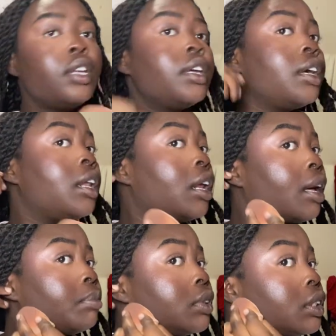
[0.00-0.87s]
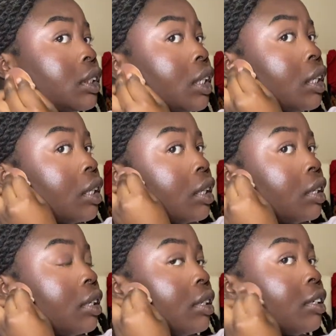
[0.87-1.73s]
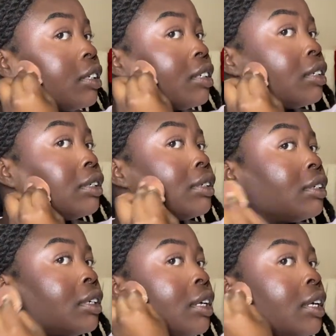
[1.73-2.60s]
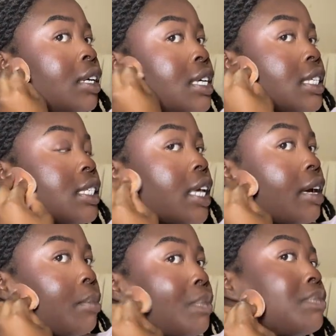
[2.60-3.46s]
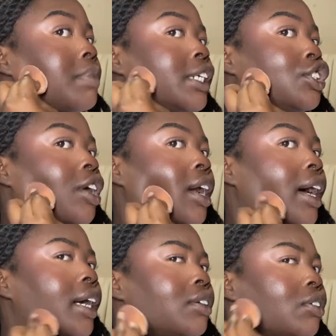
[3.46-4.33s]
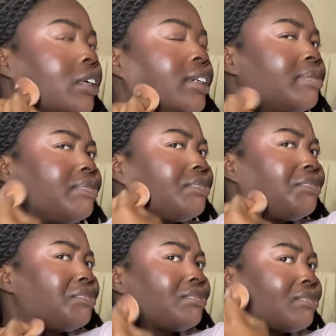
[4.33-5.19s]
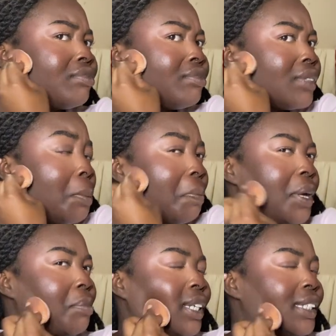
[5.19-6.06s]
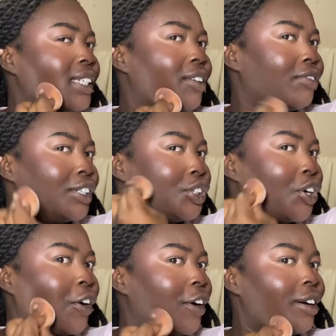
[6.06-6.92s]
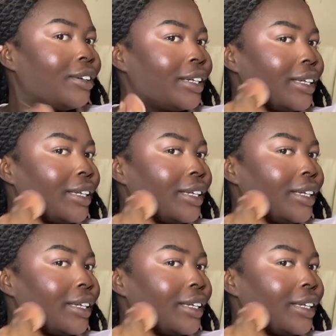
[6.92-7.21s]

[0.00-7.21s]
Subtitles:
and then I'm just gonna set my jawline or make myself a jawline.